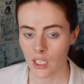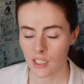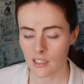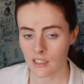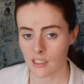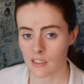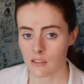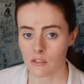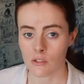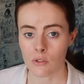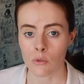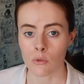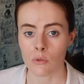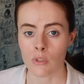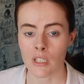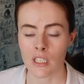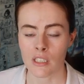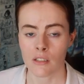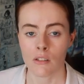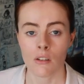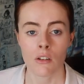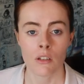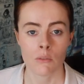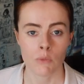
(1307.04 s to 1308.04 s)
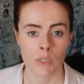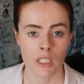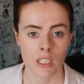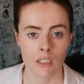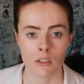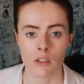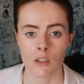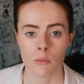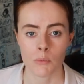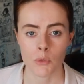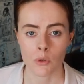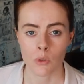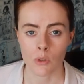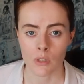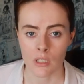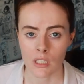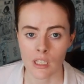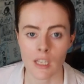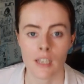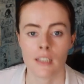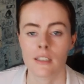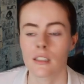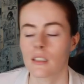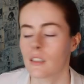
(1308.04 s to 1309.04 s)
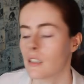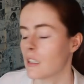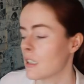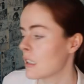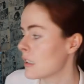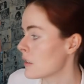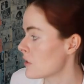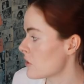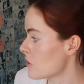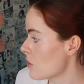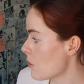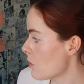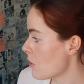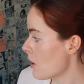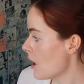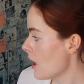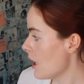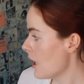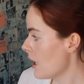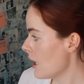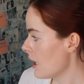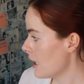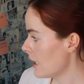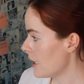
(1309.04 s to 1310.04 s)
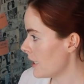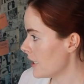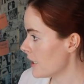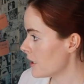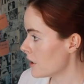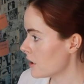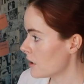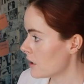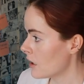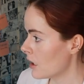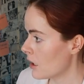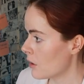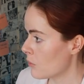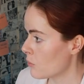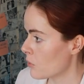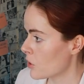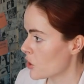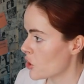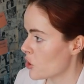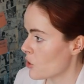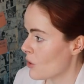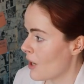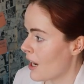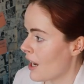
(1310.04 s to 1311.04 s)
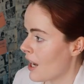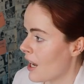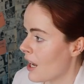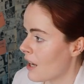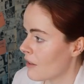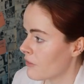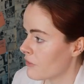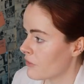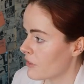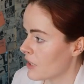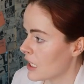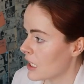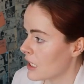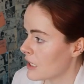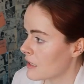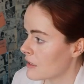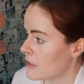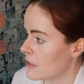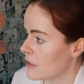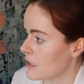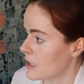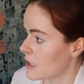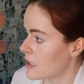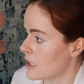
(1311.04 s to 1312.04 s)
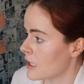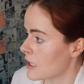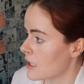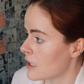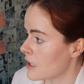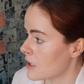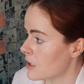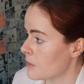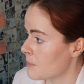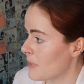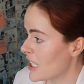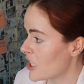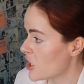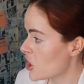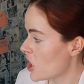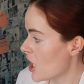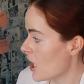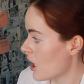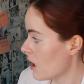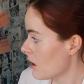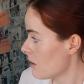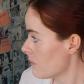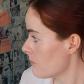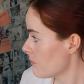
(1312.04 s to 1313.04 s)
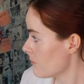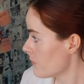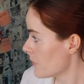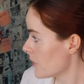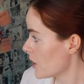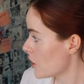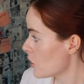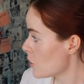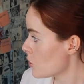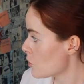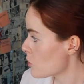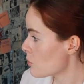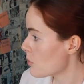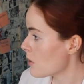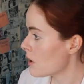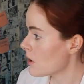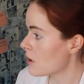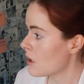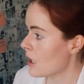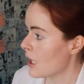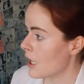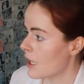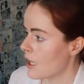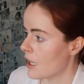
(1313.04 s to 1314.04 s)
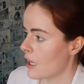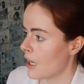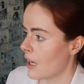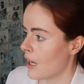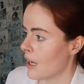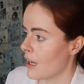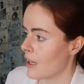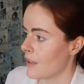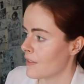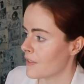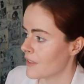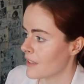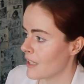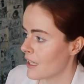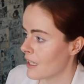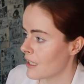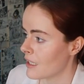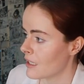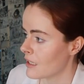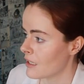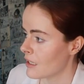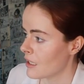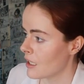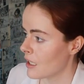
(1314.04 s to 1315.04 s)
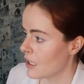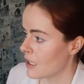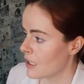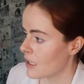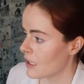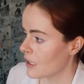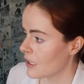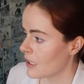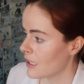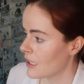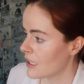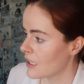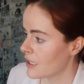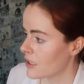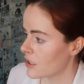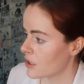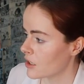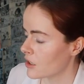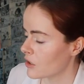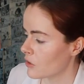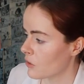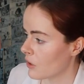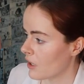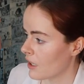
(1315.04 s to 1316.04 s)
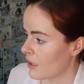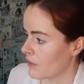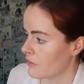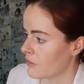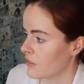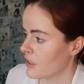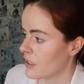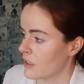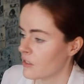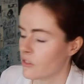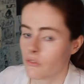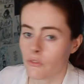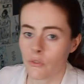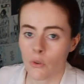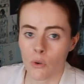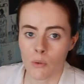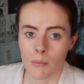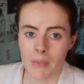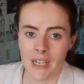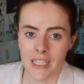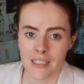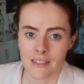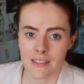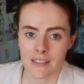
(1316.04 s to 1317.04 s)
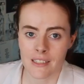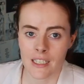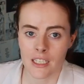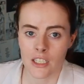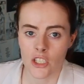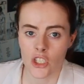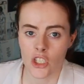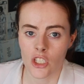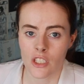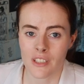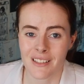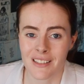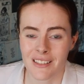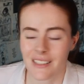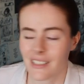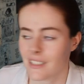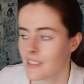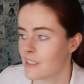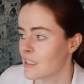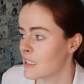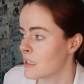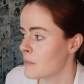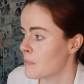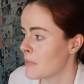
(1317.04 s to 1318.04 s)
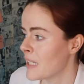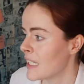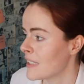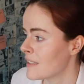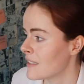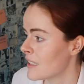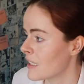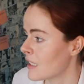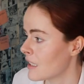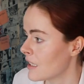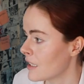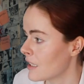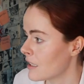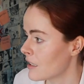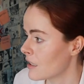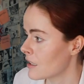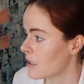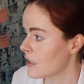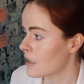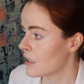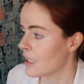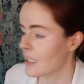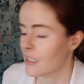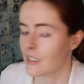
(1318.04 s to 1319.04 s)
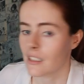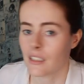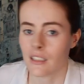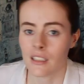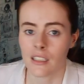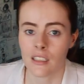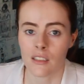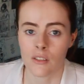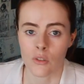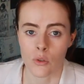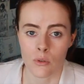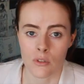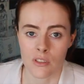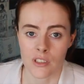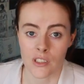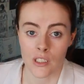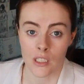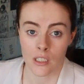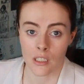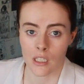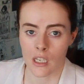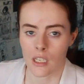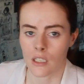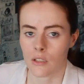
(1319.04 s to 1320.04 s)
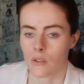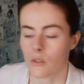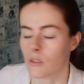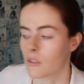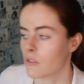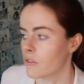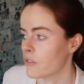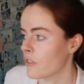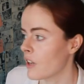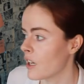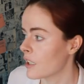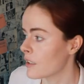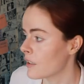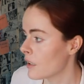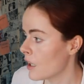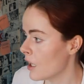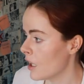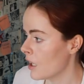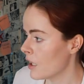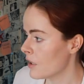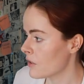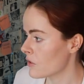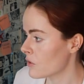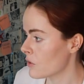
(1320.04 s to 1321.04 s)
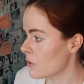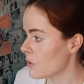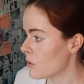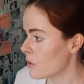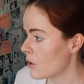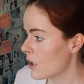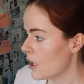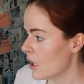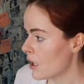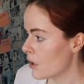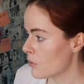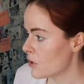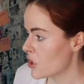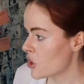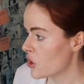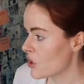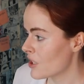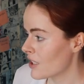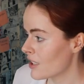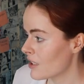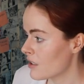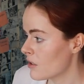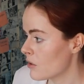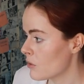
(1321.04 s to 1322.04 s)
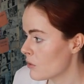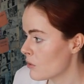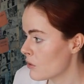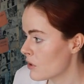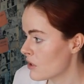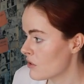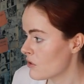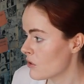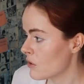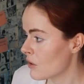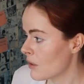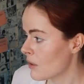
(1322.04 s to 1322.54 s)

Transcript: this tool at all when it comes to the editing. So here what you have is the spell check, the usual, and then here you have this format section, and this is basically the editing tools that I could find. So what you can do is you